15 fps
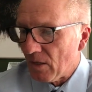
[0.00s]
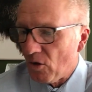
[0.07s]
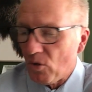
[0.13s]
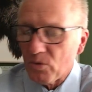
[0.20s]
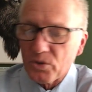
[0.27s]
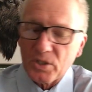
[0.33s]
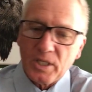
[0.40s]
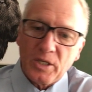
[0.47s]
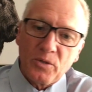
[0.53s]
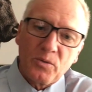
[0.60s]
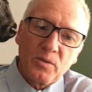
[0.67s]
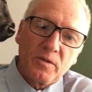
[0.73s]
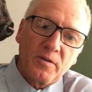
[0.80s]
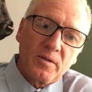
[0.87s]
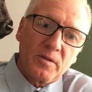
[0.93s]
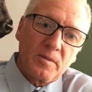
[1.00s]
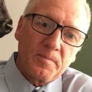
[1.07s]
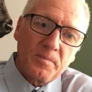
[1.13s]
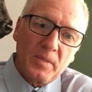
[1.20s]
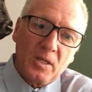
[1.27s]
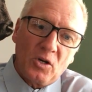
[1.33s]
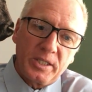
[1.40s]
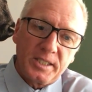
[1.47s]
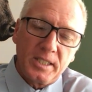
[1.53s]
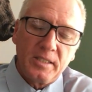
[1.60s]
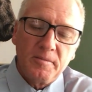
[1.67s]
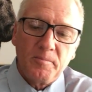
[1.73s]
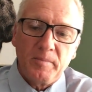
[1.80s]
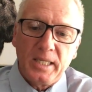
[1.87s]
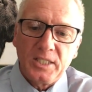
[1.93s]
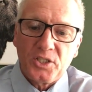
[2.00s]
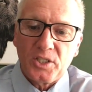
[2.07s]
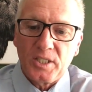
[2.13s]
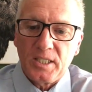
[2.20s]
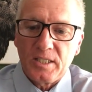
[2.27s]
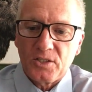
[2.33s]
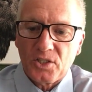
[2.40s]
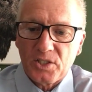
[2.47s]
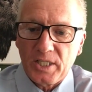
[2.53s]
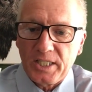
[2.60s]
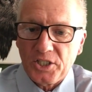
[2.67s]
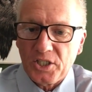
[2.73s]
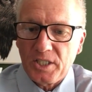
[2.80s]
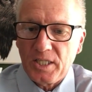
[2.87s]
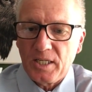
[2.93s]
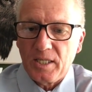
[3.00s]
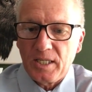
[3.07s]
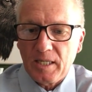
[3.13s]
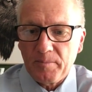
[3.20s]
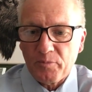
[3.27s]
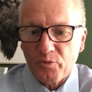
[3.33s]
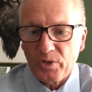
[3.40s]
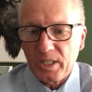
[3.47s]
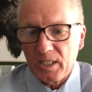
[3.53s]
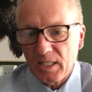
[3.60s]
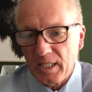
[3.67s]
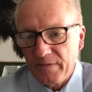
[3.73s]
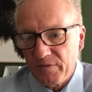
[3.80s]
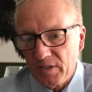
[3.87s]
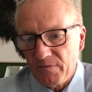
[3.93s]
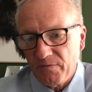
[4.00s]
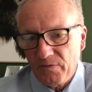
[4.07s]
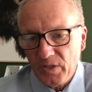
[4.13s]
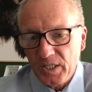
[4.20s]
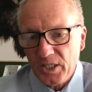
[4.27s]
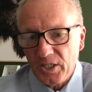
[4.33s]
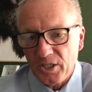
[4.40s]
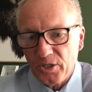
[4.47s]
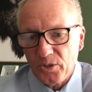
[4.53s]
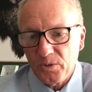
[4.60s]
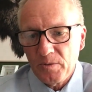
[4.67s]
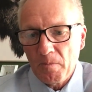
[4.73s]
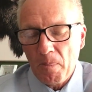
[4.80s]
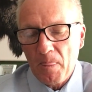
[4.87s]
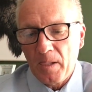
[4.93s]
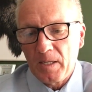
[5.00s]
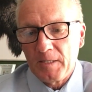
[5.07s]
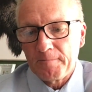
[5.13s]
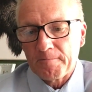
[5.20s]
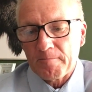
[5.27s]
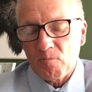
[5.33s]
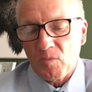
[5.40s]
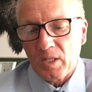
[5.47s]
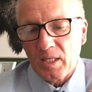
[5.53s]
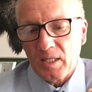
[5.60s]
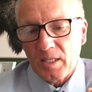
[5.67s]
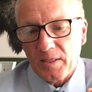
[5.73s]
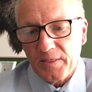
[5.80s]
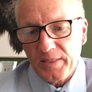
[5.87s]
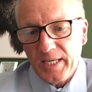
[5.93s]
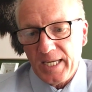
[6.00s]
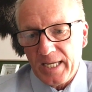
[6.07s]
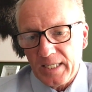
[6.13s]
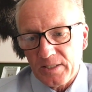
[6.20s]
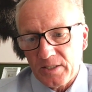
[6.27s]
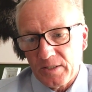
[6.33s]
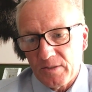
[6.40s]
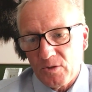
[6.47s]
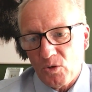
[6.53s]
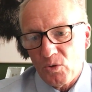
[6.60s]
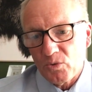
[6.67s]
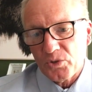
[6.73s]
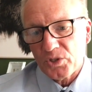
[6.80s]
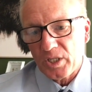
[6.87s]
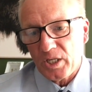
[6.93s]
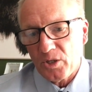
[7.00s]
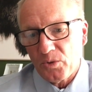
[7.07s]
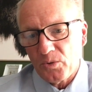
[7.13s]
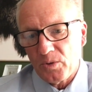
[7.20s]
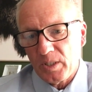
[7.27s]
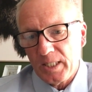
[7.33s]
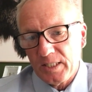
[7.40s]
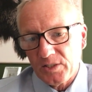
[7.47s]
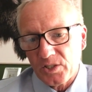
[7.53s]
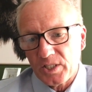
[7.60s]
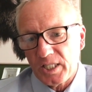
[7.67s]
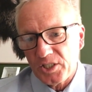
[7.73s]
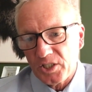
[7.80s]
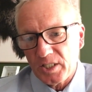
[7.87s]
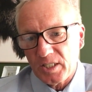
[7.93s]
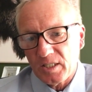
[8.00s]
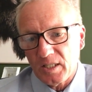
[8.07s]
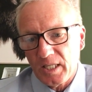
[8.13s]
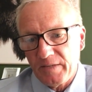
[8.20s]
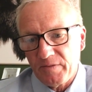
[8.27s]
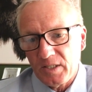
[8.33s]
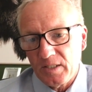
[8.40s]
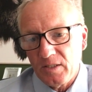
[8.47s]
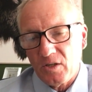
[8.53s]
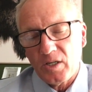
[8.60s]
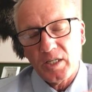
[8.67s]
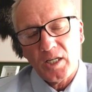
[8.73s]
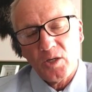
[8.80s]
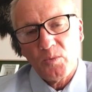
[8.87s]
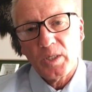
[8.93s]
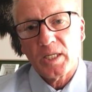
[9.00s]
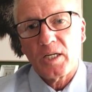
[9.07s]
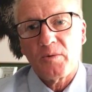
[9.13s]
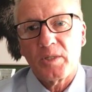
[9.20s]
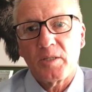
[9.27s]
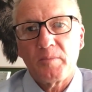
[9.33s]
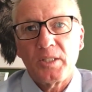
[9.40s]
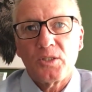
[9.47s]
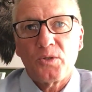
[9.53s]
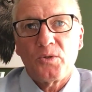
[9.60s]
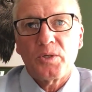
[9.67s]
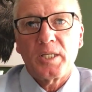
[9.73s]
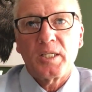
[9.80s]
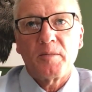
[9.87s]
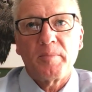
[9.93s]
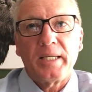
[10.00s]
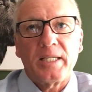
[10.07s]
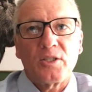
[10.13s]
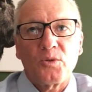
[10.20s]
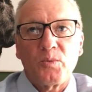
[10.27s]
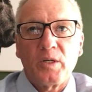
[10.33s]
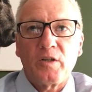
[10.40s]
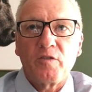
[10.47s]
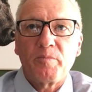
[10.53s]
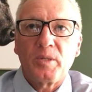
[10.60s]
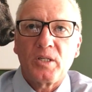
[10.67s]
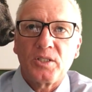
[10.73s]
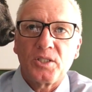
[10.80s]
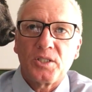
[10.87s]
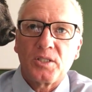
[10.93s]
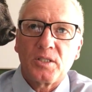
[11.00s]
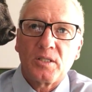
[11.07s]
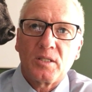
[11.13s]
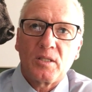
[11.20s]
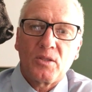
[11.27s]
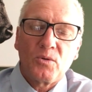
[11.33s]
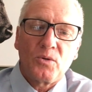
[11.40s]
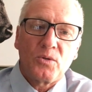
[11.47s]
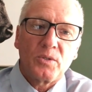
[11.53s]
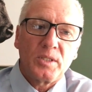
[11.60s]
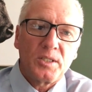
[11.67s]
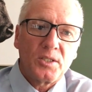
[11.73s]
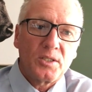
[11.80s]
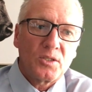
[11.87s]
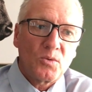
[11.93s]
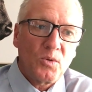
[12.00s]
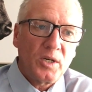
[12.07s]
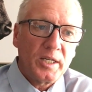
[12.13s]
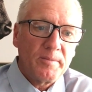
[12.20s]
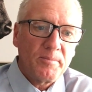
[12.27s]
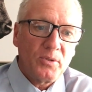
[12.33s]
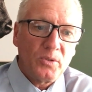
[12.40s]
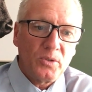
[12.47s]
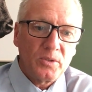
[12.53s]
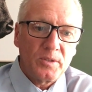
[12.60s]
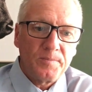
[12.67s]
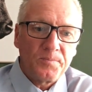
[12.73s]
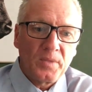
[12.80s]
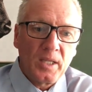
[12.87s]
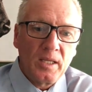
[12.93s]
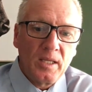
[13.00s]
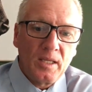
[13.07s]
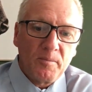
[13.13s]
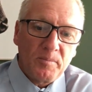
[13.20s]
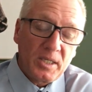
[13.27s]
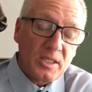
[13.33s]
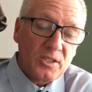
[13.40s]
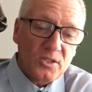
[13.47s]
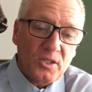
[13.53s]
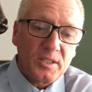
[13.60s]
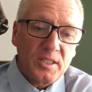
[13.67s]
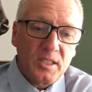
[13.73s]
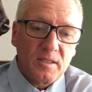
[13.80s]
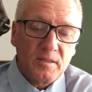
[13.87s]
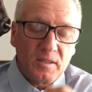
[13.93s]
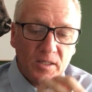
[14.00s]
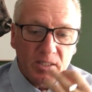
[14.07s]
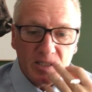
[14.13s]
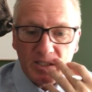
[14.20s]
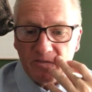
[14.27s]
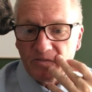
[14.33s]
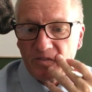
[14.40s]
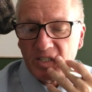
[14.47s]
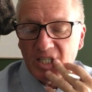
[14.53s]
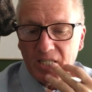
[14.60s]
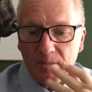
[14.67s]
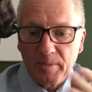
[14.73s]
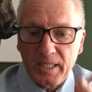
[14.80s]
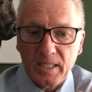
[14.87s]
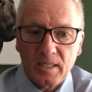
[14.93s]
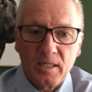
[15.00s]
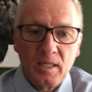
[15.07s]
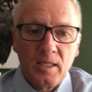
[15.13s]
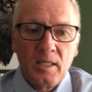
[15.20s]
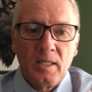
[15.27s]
also, I didn't mention in session number 11 video that also in session 11, I know we're going to be talking about 12, but I just thought this is quite important because I did forget about it.